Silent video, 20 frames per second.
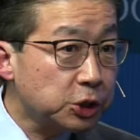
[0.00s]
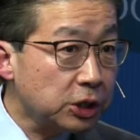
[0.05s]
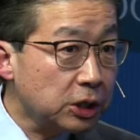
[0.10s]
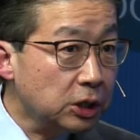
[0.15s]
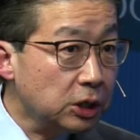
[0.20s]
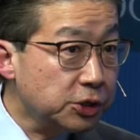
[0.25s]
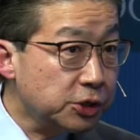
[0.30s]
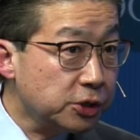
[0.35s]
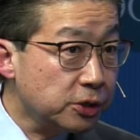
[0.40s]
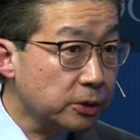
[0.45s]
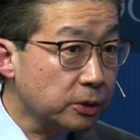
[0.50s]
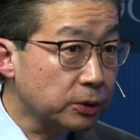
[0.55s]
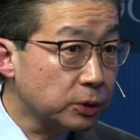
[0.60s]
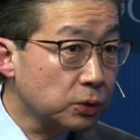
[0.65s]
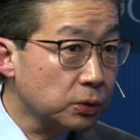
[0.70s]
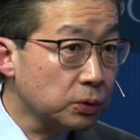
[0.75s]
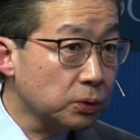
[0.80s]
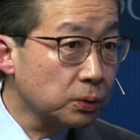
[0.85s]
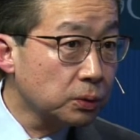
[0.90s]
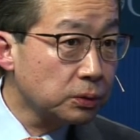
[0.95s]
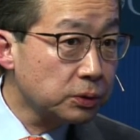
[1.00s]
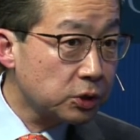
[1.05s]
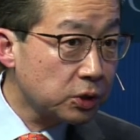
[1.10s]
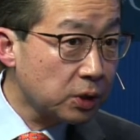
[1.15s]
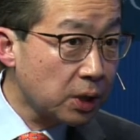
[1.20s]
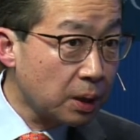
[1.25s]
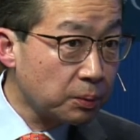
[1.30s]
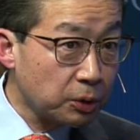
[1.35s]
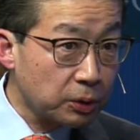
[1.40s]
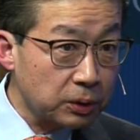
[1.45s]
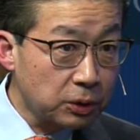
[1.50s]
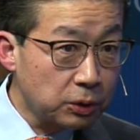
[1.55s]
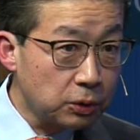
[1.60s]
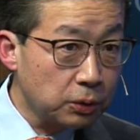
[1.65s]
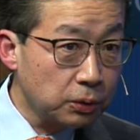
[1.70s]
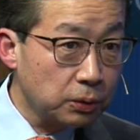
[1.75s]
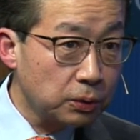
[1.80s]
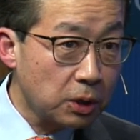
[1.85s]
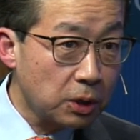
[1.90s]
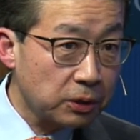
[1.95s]
easier to stomach,
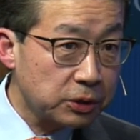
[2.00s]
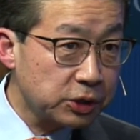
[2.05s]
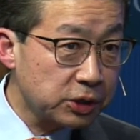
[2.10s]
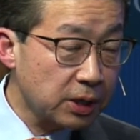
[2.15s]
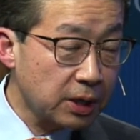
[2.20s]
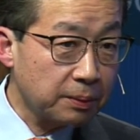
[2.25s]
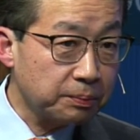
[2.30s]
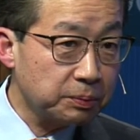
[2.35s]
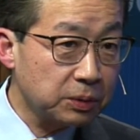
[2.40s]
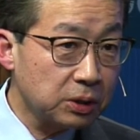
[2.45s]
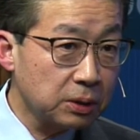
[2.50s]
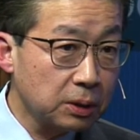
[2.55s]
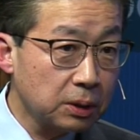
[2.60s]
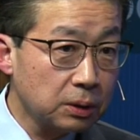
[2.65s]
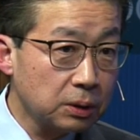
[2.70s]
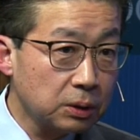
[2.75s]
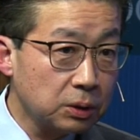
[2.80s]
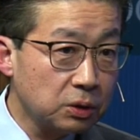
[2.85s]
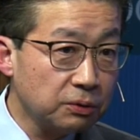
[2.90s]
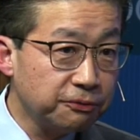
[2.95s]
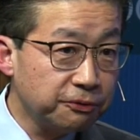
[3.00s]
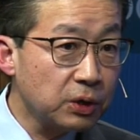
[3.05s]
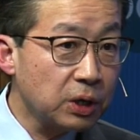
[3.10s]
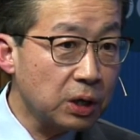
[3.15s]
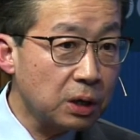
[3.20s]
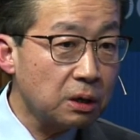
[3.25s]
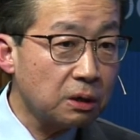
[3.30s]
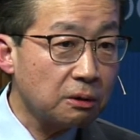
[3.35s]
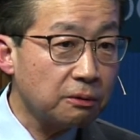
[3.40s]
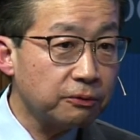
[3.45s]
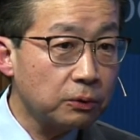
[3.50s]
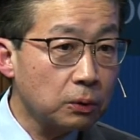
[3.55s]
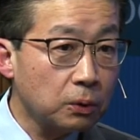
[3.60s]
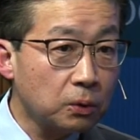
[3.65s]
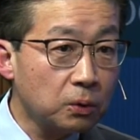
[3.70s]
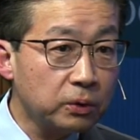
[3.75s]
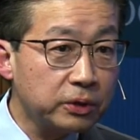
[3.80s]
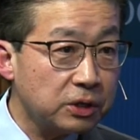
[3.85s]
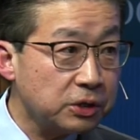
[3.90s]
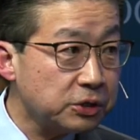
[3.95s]
to accept, to forgive
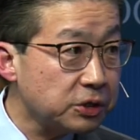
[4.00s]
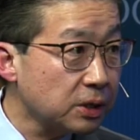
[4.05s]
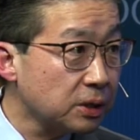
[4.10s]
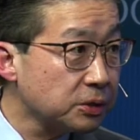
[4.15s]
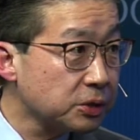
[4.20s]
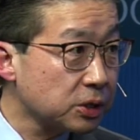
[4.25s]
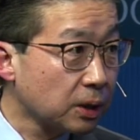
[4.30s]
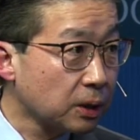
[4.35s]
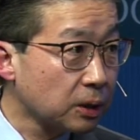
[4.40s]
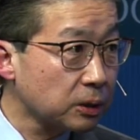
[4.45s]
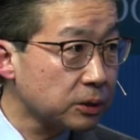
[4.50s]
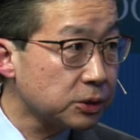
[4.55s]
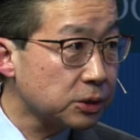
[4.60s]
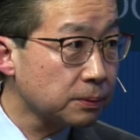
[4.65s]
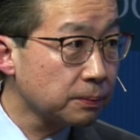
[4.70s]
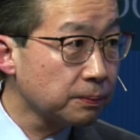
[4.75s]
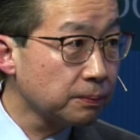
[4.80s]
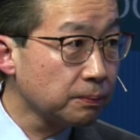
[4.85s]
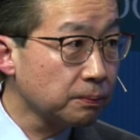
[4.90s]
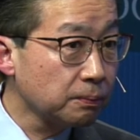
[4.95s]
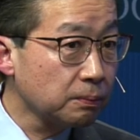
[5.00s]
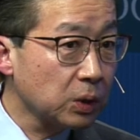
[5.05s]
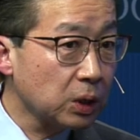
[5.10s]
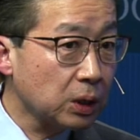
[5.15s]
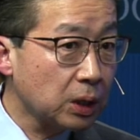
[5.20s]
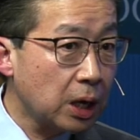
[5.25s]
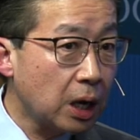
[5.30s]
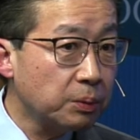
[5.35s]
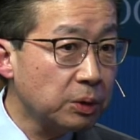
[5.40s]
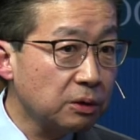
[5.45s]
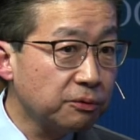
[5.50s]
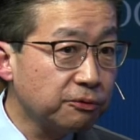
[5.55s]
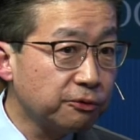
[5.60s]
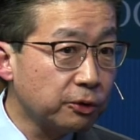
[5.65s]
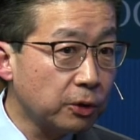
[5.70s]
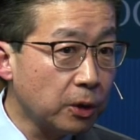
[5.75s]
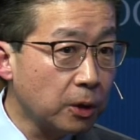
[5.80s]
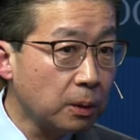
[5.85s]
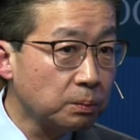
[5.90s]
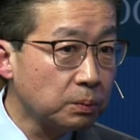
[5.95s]
all these insults. Coming
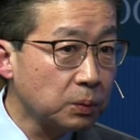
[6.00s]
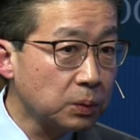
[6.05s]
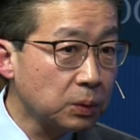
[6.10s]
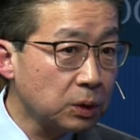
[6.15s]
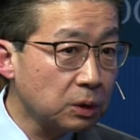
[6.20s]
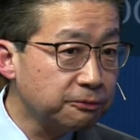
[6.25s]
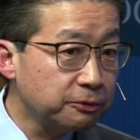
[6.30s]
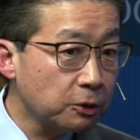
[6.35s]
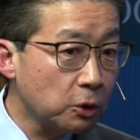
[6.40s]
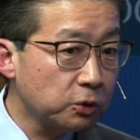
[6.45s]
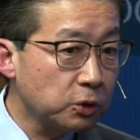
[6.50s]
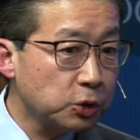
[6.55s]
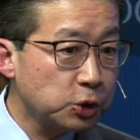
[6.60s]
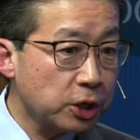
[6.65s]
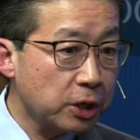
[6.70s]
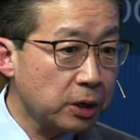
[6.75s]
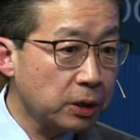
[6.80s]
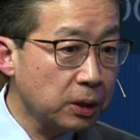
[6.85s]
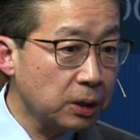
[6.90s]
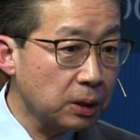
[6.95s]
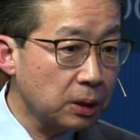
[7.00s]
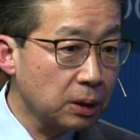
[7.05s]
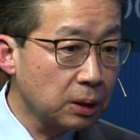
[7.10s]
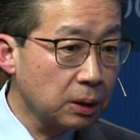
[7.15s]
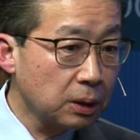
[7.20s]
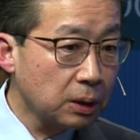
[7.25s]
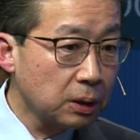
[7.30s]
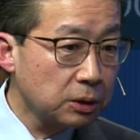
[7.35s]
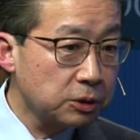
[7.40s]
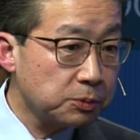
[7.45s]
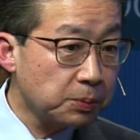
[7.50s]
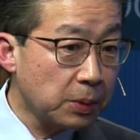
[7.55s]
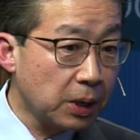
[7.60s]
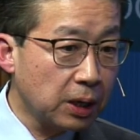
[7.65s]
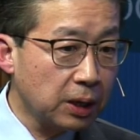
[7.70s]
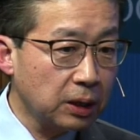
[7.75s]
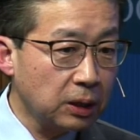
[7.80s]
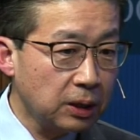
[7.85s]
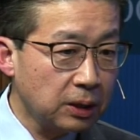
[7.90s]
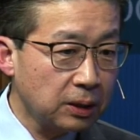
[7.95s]
from a photogenic,
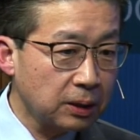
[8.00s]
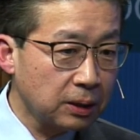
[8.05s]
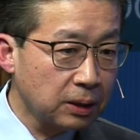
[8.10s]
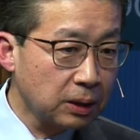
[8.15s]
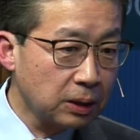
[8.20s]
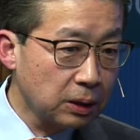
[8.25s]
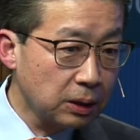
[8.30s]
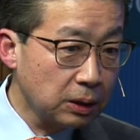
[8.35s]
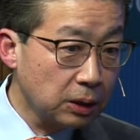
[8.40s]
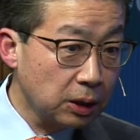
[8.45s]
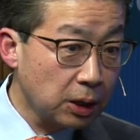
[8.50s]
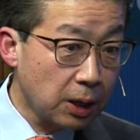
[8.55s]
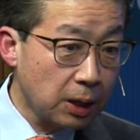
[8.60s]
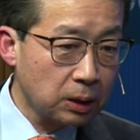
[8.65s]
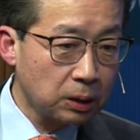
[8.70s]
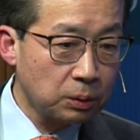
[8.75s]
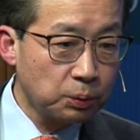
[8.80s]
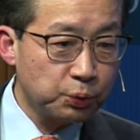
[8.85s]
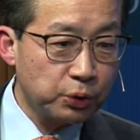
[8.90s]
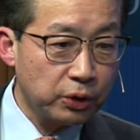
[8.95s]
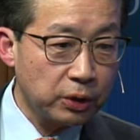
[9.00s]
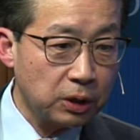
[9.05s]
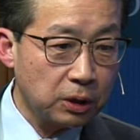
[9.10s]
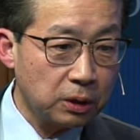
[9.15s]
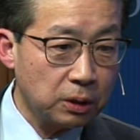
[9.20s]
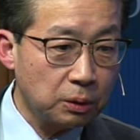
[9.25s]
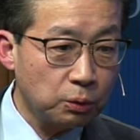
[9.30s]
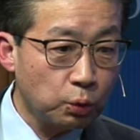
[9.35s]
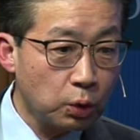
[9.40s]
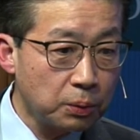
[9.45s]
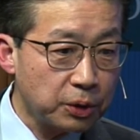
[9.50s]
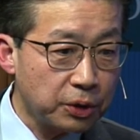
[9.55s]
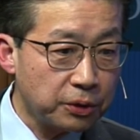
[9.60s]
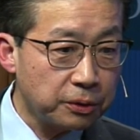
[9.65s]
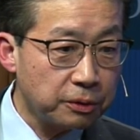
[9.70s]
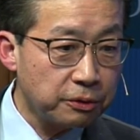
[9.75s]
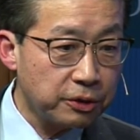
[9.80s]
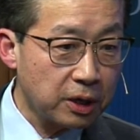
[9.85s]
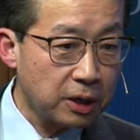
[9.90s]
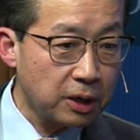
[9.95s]
smiling, young, pretty woman
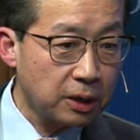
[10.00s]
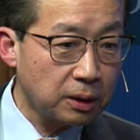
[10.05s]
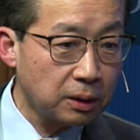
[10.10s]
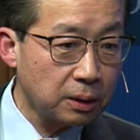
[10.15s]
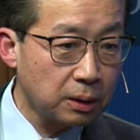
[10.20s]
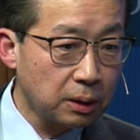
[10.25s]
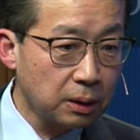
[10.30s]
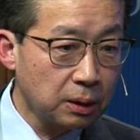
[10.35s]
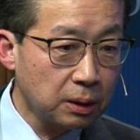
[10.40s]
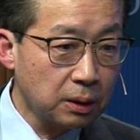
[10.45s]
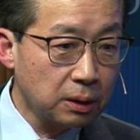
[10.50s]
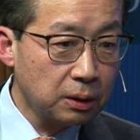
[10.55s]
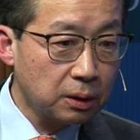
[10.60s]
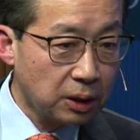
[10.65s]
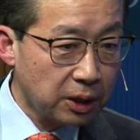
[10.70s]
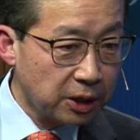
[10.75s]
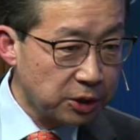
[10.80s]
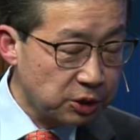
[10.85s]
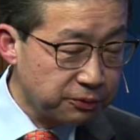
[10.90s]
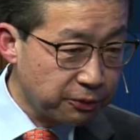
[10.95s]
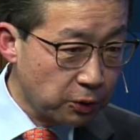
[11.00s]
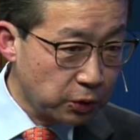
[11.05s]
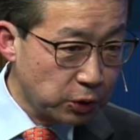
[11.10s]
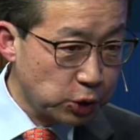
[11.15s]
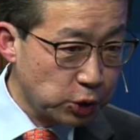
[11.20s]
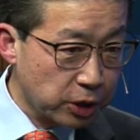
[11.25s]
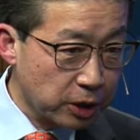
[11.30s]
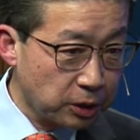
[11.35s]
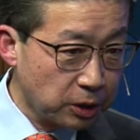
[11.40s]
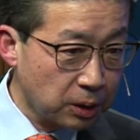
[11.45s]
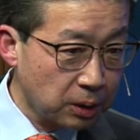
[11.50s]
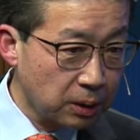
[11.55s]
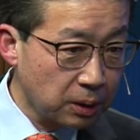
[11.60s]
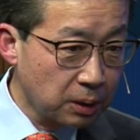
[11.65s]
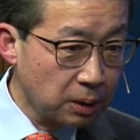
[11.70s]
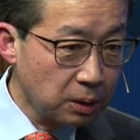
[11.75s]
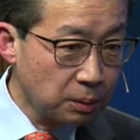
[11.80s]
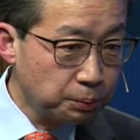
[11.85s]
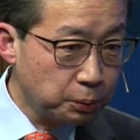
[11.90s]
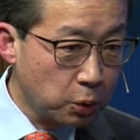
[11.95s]
than the less photogenic,
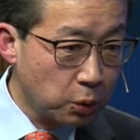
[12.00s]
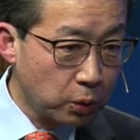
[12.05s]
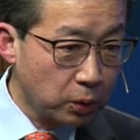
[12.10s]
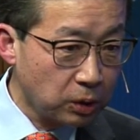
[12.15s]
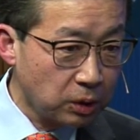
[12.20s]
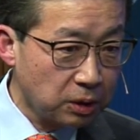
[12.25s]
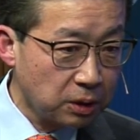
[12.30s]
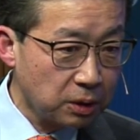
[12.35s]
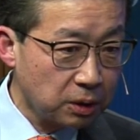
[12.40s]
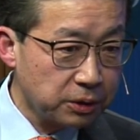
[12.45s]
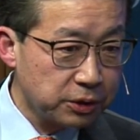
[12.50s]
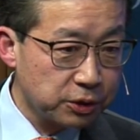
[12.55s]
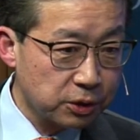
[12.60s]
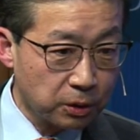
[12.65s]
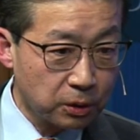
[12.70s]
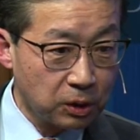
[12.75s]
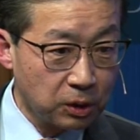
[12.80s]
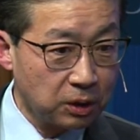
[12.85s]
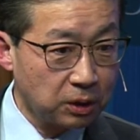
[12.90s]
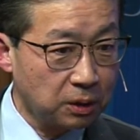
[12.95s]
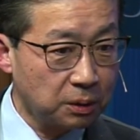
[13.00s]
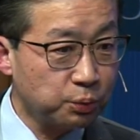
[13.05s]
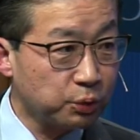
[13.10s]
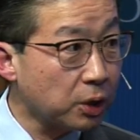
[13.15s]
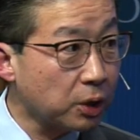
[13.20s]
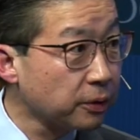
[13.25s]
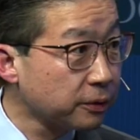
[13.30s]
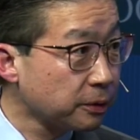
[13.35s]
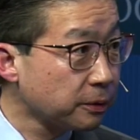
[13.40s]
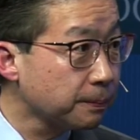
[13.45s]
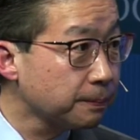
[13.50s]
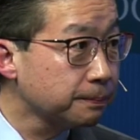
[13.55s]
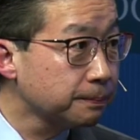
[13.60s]
portly, surly brother.